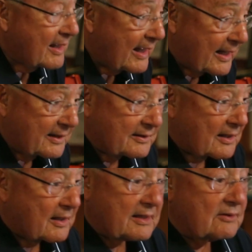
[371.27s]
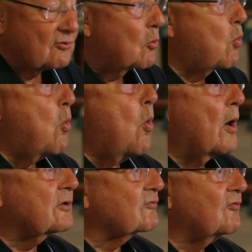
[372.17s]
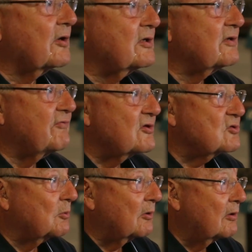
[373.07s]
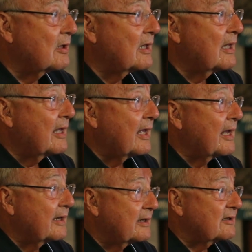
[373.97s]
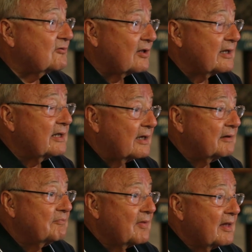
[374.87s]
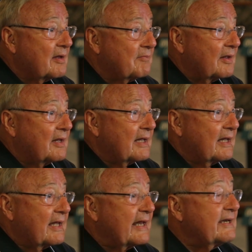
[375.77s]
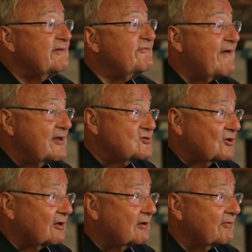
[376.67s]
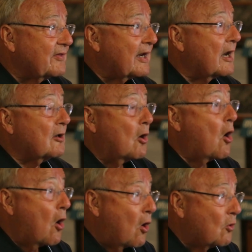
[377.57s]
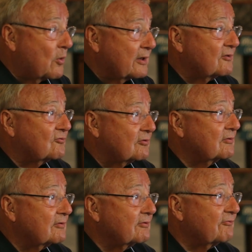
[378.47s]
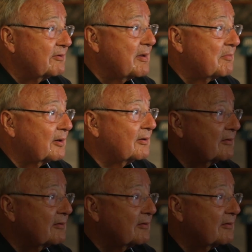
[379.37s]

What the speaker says: and he's a wonderful individual, and it's an adventure that I'll always remember.